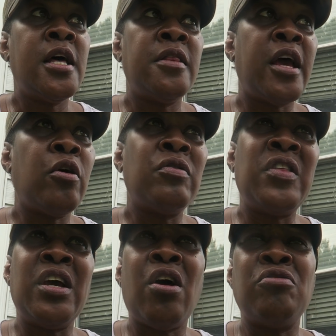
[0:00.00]
They're going to
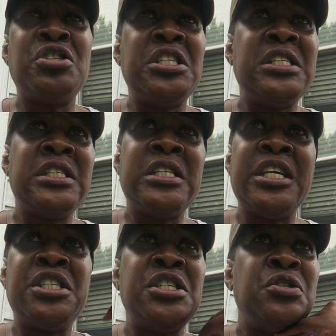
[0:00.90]
think, oh, she
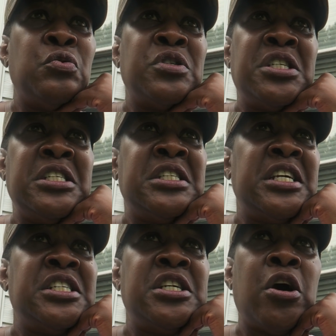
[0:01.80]
thinks she's doing, she
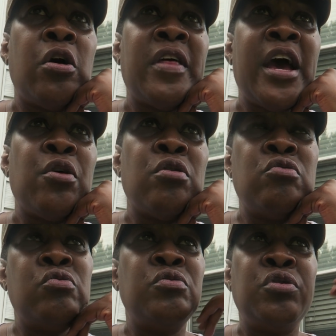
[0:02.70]
thinks she all that, or
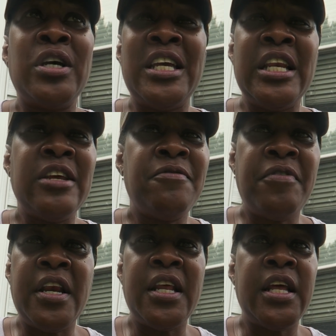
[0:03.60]
ooh, getting
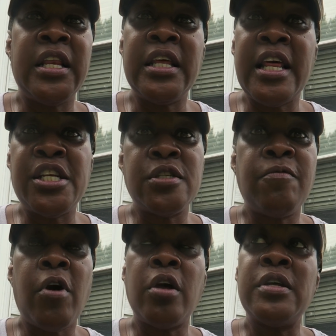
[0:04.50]
offended, and then they just
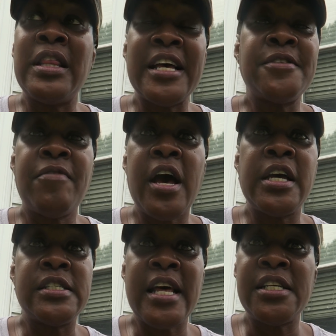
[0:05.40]
fall off. And that's fine,
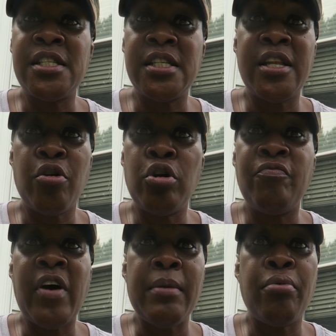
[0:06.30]
because they're
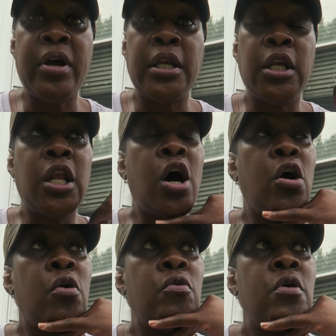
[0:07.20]
vibrating
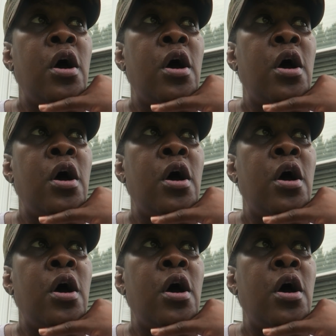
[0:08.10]
low.